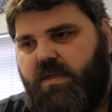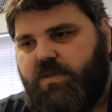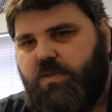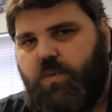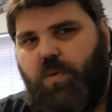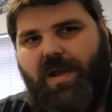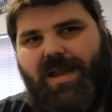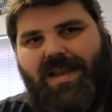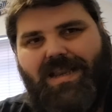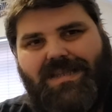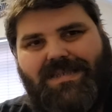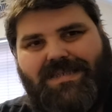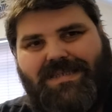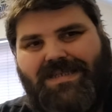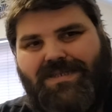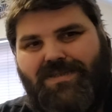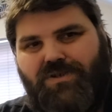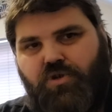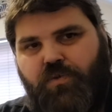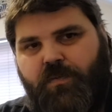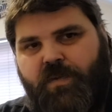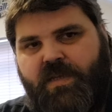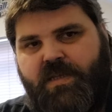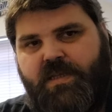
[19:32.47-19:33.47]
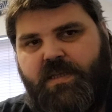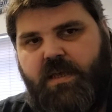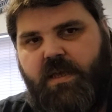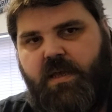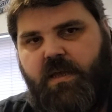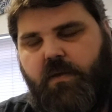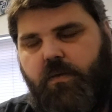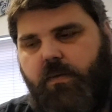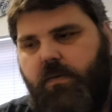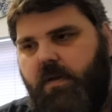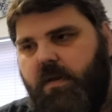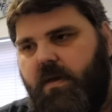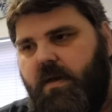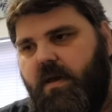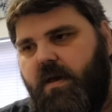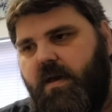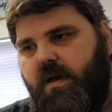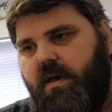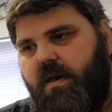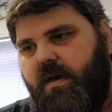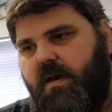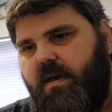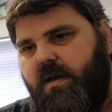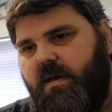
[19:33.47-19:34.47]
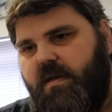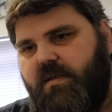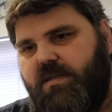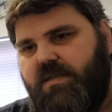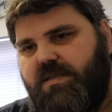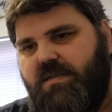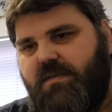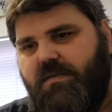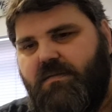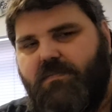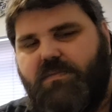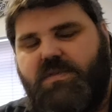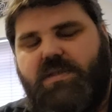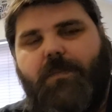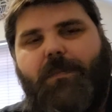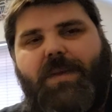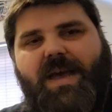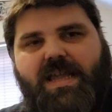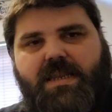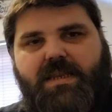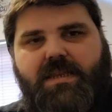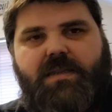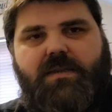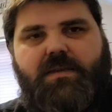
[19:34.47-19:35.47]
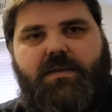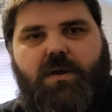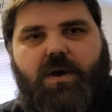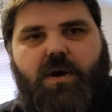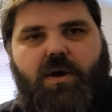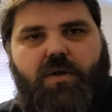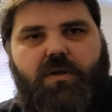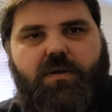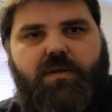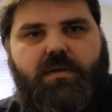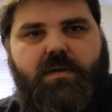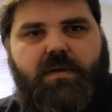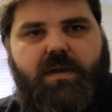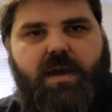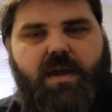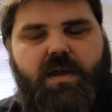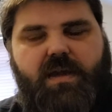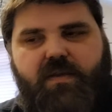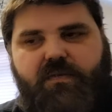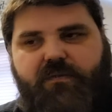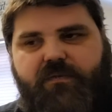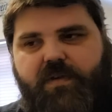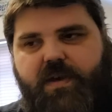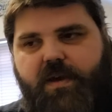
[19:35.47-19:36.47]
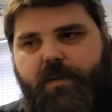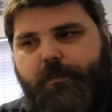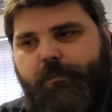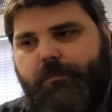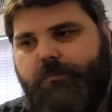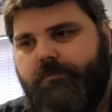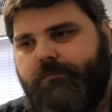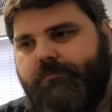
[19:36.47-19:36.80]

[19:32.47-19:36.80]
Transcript: as quickly as I normally do, dependent on kind of